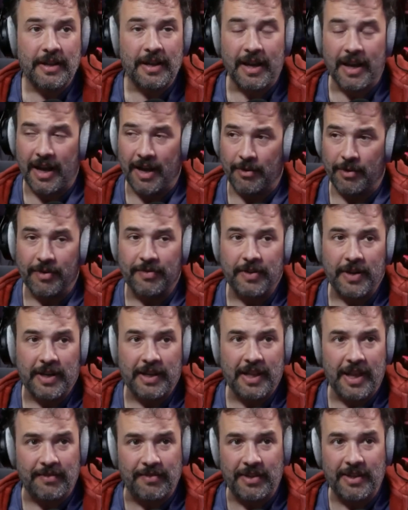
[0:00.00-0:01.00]
I would have
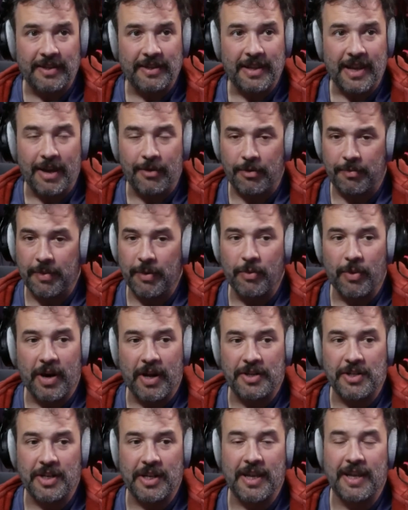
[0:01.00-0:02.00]
fucking loved it. I would be
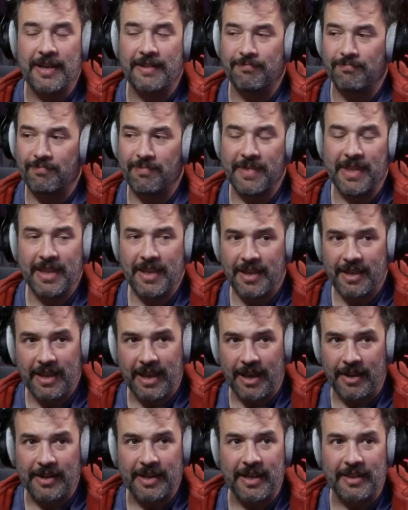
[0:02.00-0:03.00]
watching it.
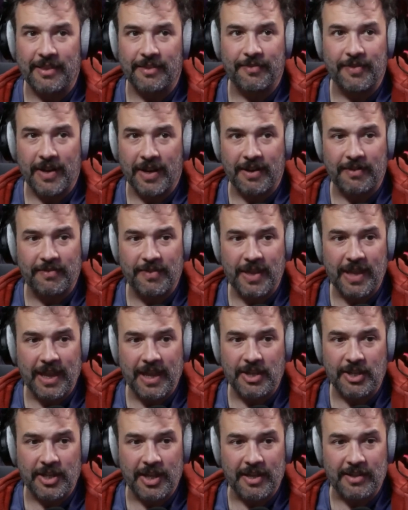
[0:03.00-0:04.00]
I'd get the fucking
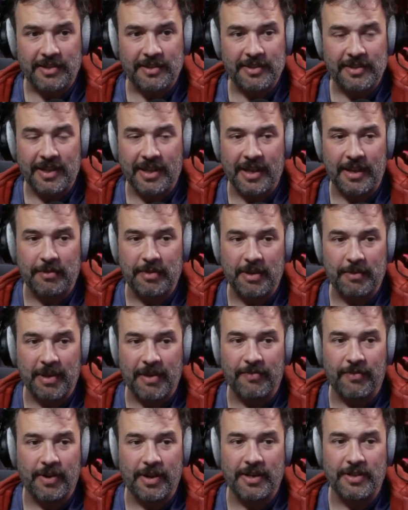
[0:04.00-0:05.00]
VHS and me and
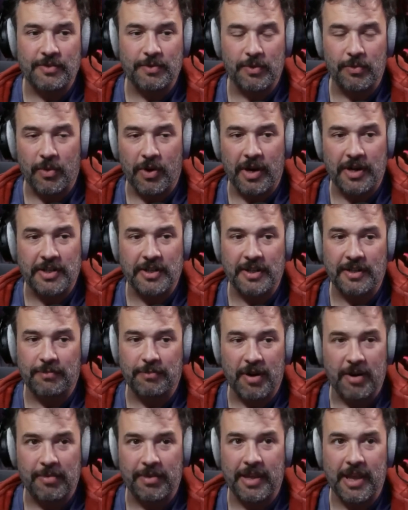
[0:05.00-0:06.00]
my friends would watch
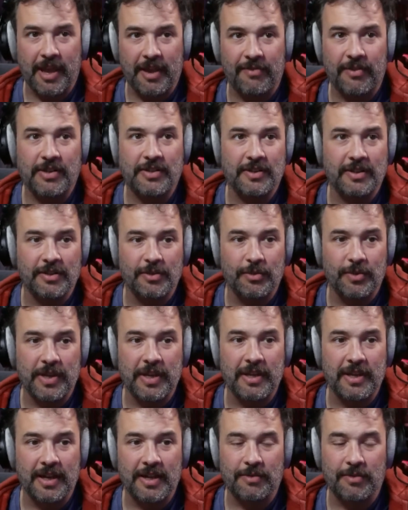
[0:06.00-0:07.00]
it probably every single
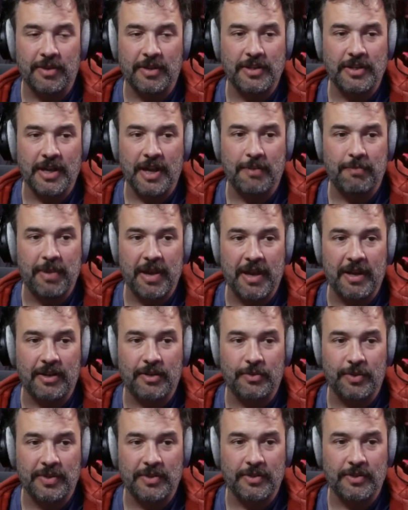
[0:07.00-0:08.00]
weekend with a giant bag
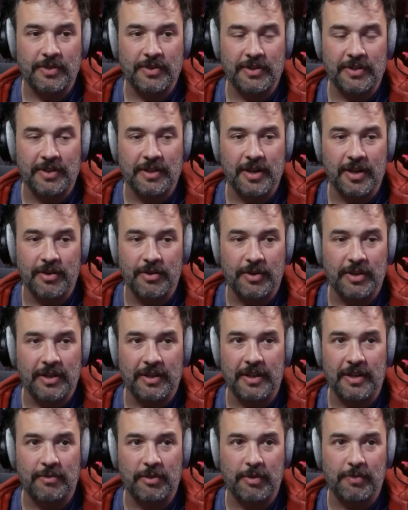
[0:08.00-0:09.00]
of Twizzlers and a Coke.
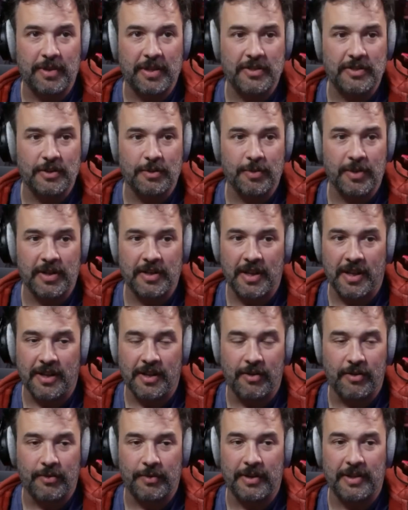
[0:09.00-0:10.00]
And then we'd play Super
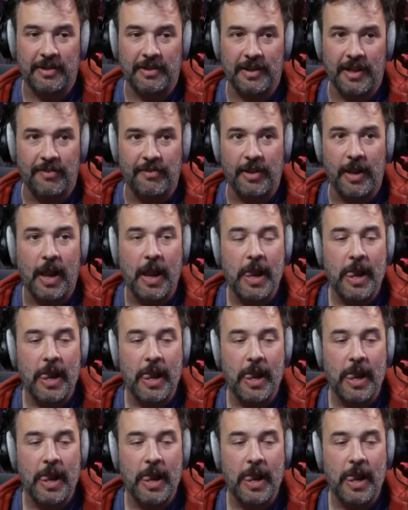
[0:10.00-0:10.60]
Nintendo and we'd love it.